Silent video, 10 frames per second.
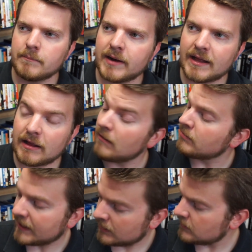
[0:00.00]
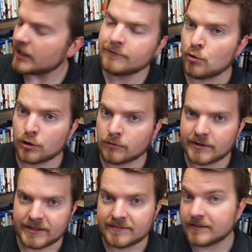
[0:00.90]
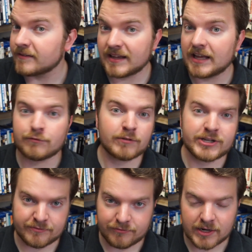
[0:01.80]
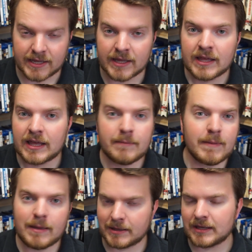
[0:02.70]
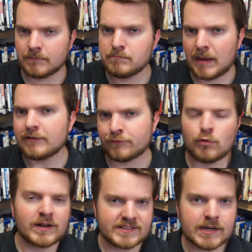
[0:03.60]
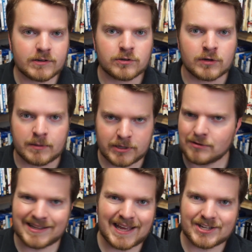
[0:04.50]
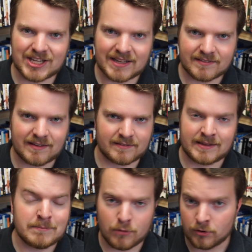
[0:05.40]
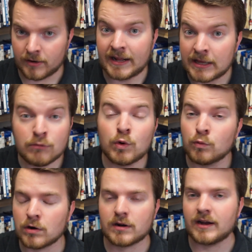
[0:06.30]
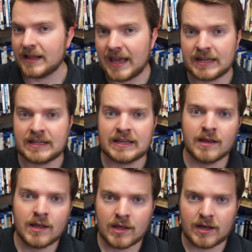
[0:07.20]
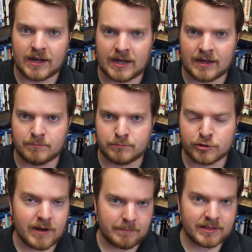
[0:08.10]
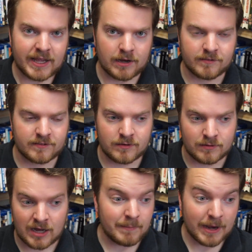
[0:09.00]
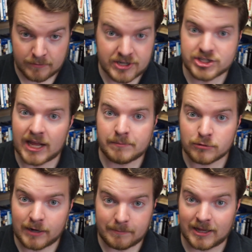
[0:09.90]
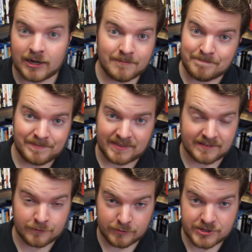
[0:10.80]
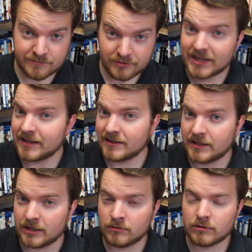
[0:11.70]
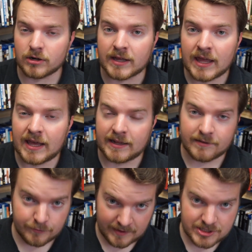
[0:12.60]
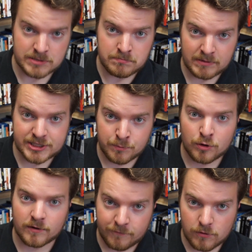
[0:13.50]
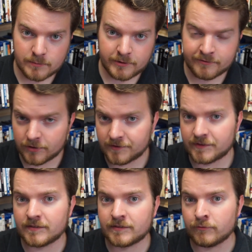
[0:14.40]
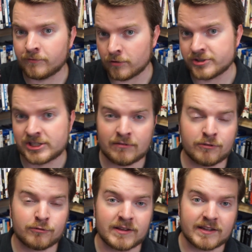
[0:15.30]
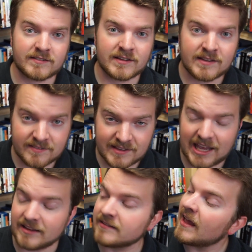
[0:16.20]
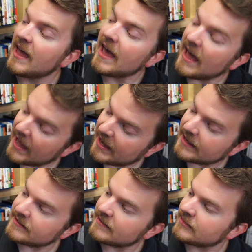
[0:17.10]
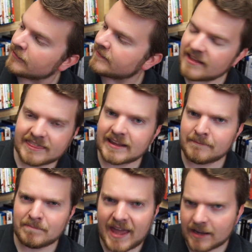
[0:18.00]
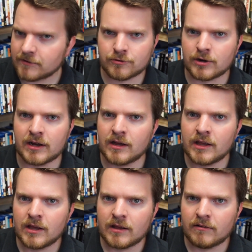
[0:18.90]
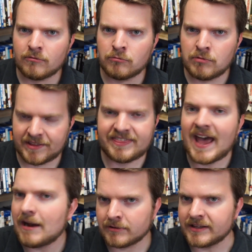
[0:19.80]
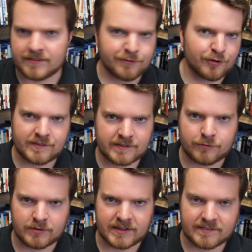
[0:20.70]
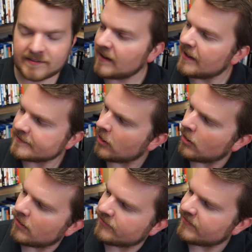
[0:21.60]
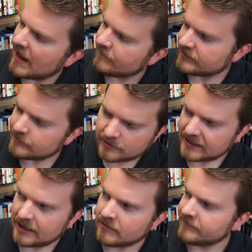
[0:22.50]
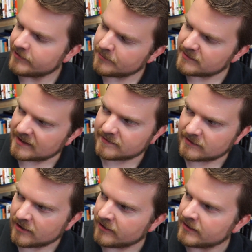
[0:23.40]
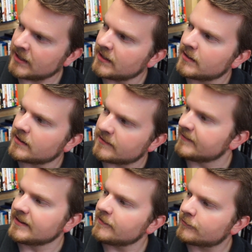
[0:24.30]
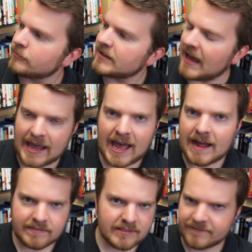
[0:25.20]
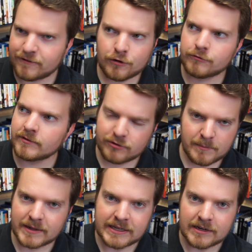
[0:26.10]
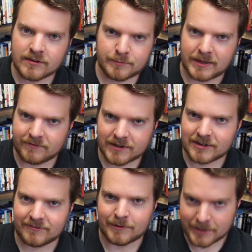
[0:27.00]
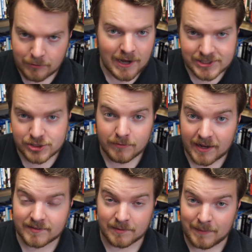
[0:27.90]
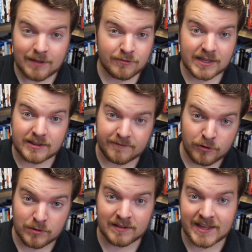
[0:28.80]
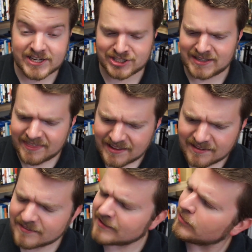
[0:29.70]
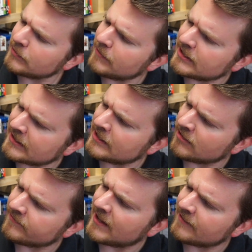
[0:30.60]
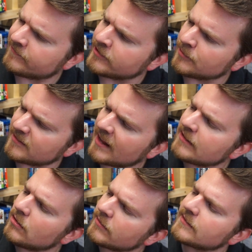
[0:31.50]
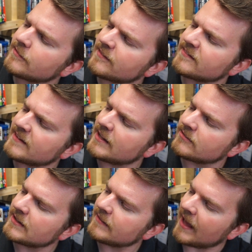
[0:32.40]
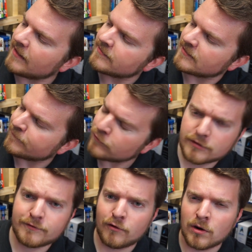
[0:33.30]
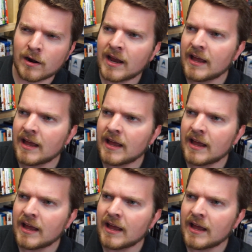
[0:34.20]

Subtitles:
but like a lot of Warner releases, it's region free. It may be made for one territory, but you can actually get this as an import, and it will work on any Blu-ray player. So on my Region A Blu-ray player, this is region free, it'll work. And this was actually much more affordable versus the version that was released in the States. And there's nothing extra with that release versus this release. This has all 5 of the Dirty Harry films that starred Clint Eastwood. I had the first one for many years, but I figured if I'm going to watch the rest, I might as well get the full collection. I think this is the only way you can get all 5 films. I know that there's a set out there that has the first 4